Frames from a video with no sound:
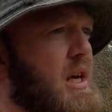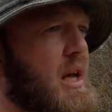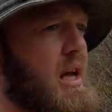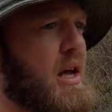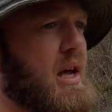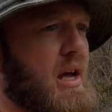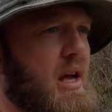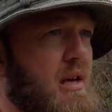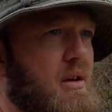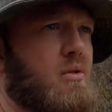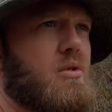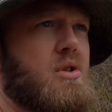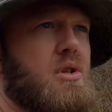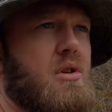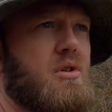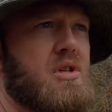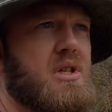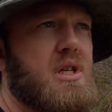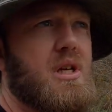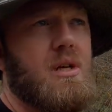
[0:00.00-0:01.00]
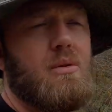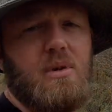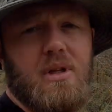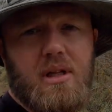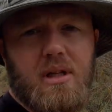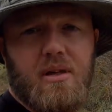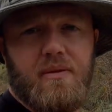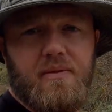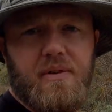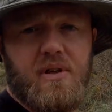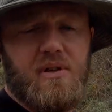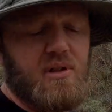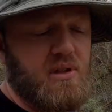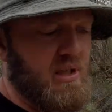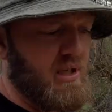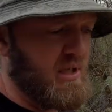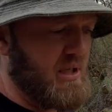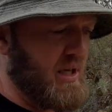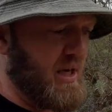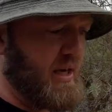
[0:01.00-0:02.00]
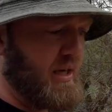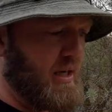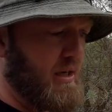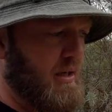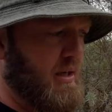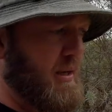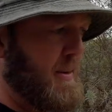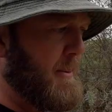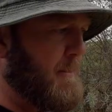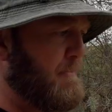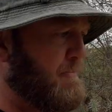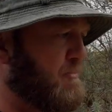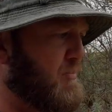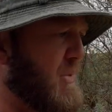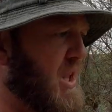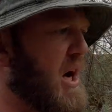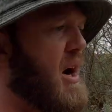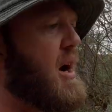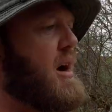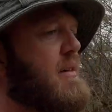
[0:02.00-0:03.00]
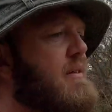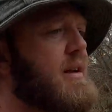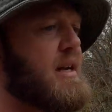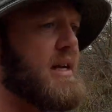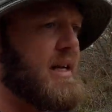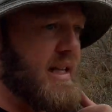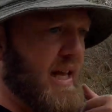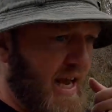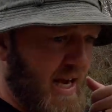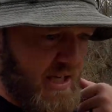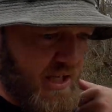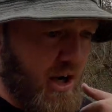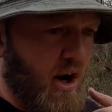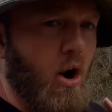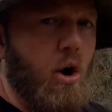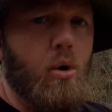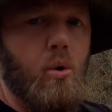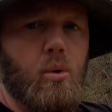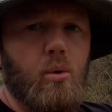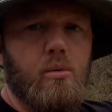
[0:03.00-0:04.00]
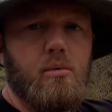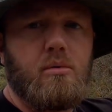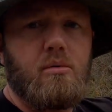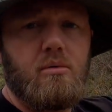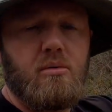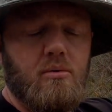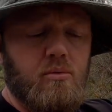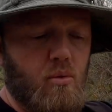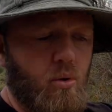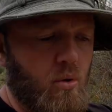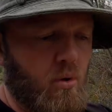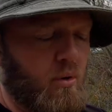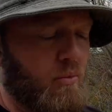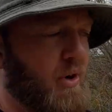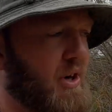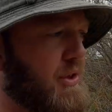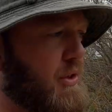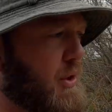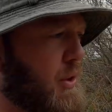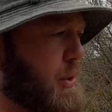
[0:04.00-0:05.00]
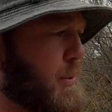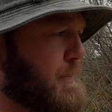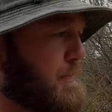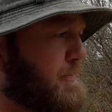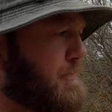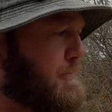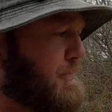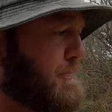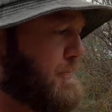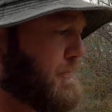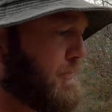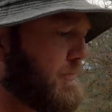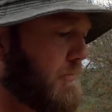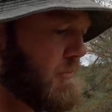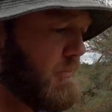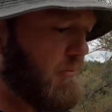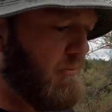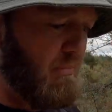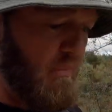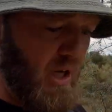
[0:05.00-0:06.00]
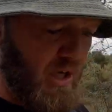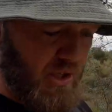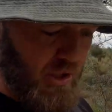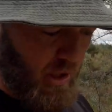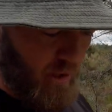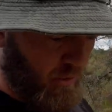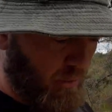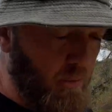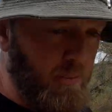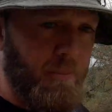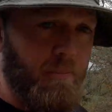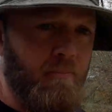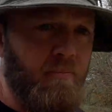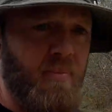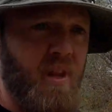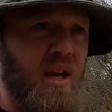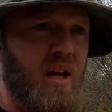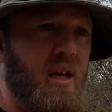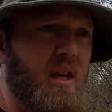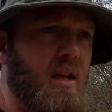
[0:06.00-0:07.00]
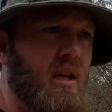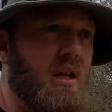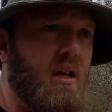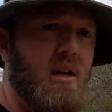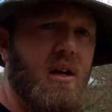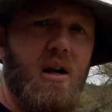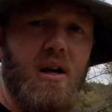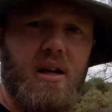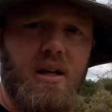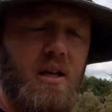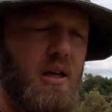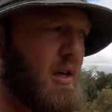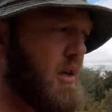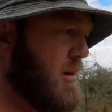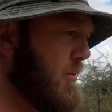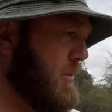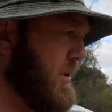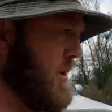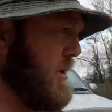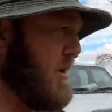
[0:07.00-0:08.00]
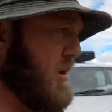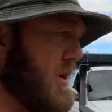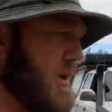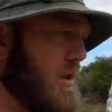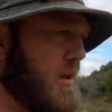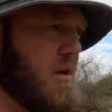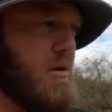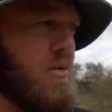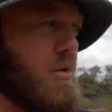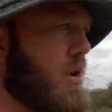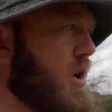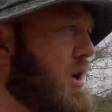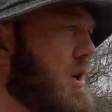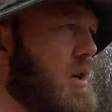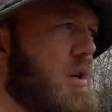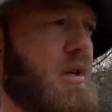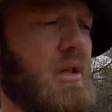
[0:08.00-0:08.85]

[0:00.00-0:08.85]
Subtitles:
and also see what the difficulty is like driving it as a whole all the way through. So yeah, here we are at nog a